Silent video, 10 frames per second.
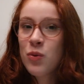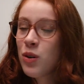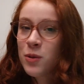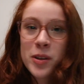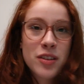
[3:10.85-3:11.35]

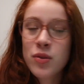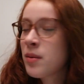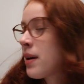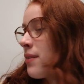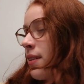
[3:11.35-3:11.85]
Wolverine is one
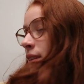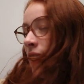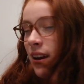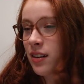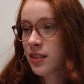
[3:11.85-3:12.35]
of my favorite
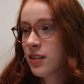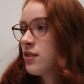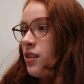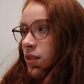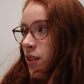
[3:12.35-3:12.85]

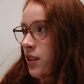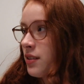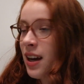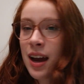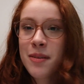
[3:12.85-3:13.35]
characters of all
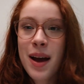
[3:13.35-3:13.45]
time.